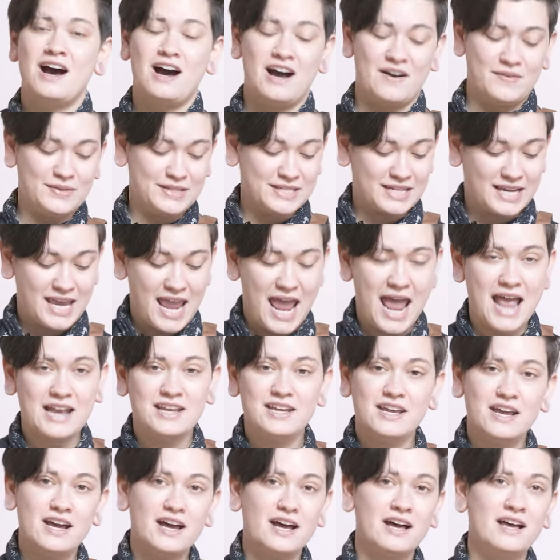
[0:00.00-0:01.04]
It's a
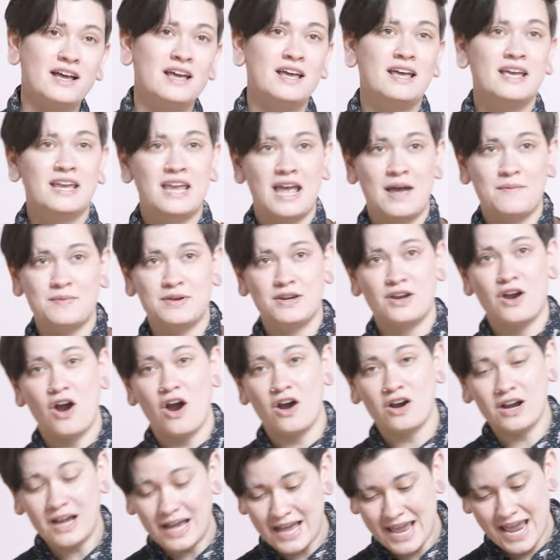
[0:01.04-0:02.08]
Kenya
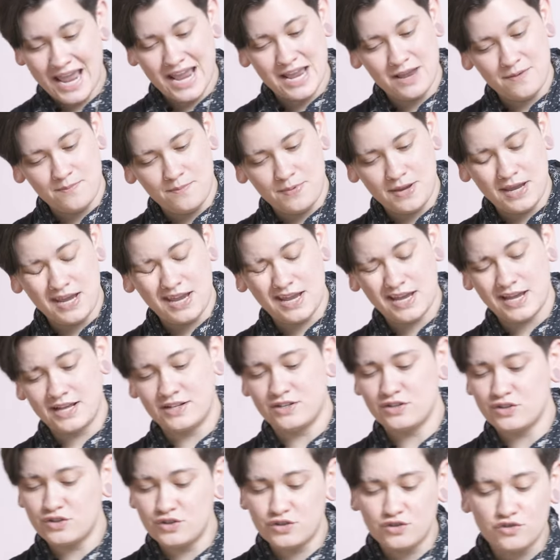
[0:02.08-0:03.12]
Kabingara AB.
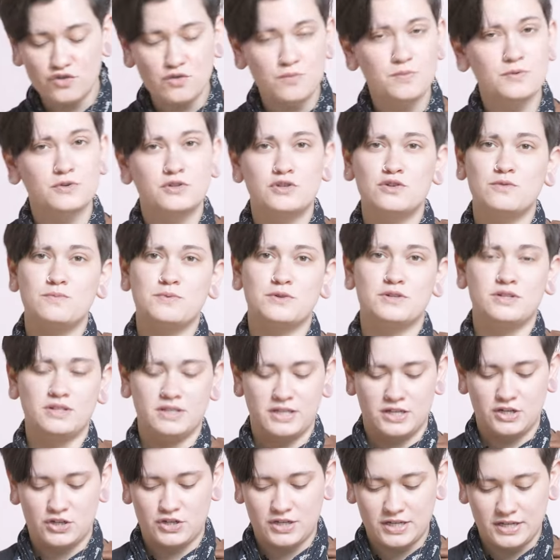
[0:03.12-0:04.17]
It's super, super
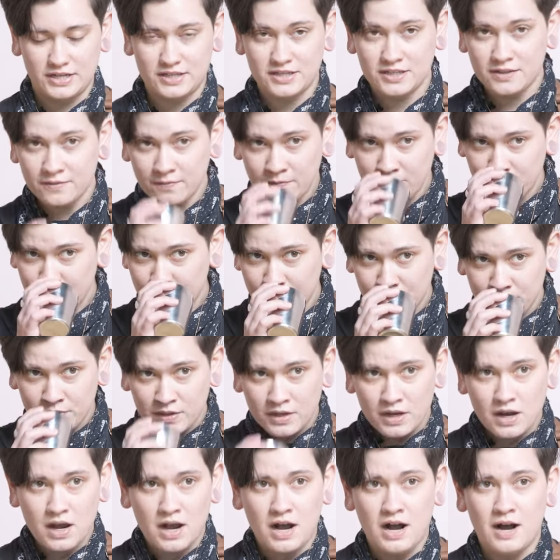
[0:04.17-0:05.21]
delicious.
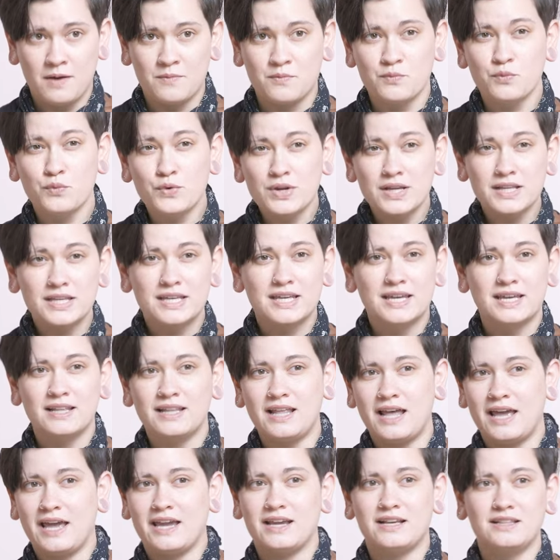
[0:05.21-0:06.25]
Really
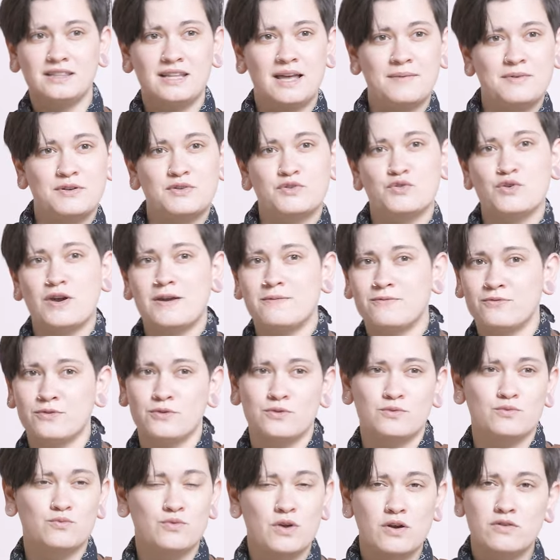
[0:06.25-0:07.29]
like lemon,
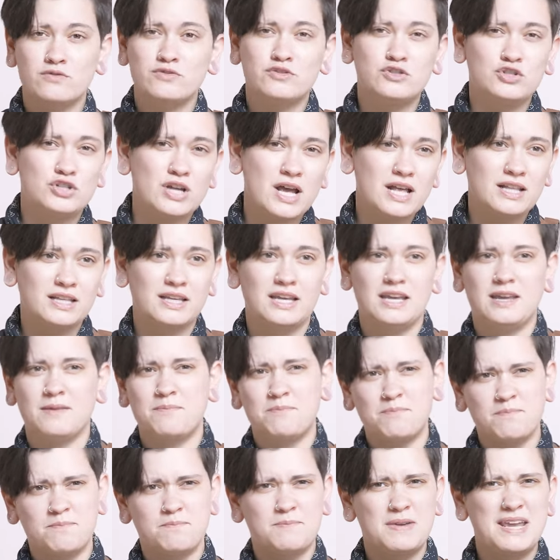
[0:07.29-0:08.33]
grapefruit, rose,
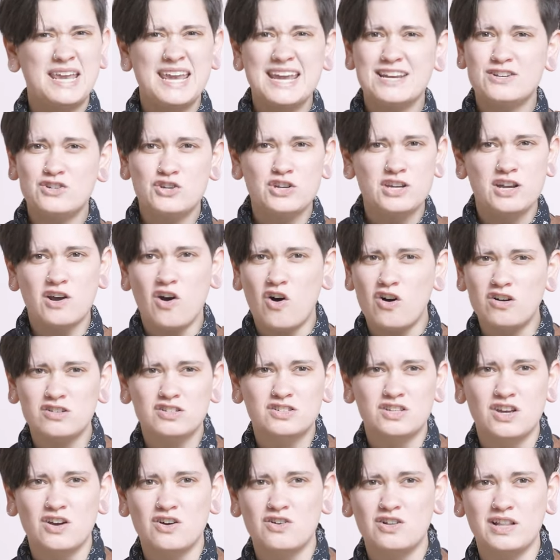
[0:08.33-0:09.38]
jelly, peachy
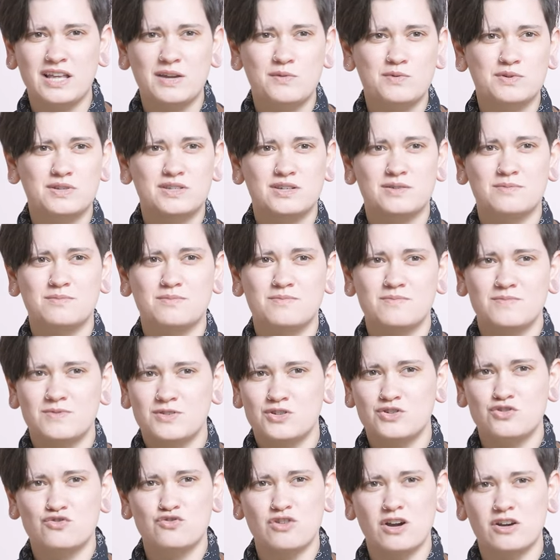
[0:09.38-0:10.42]
also, like with some
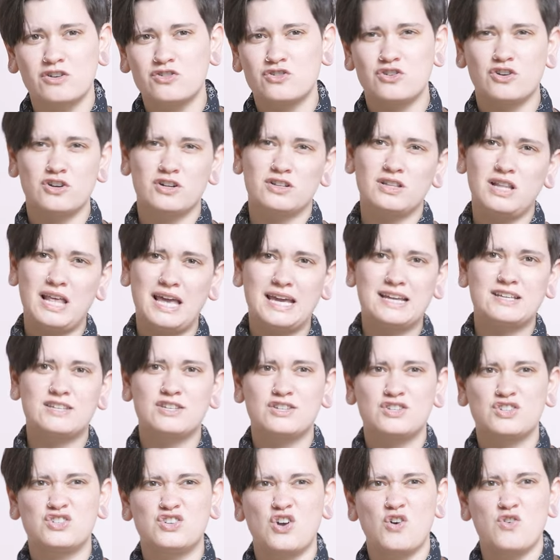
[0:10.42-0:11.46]
structured, like
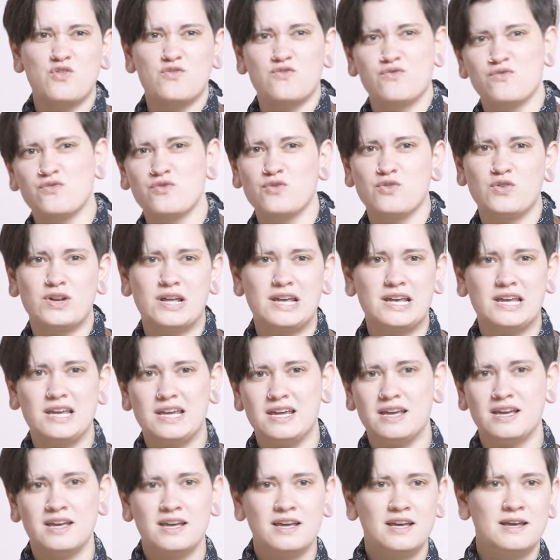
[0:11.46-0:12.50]
stone
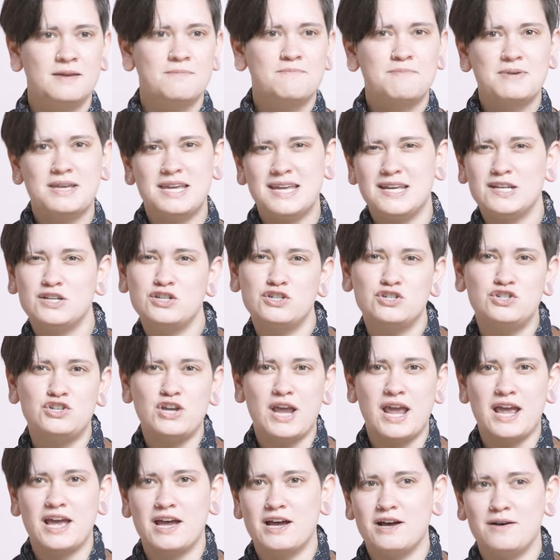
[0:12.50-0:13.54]
fruity peach
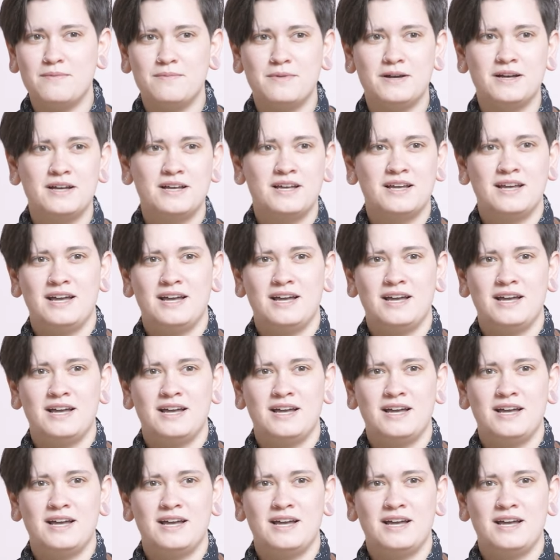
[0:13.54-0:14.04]
jam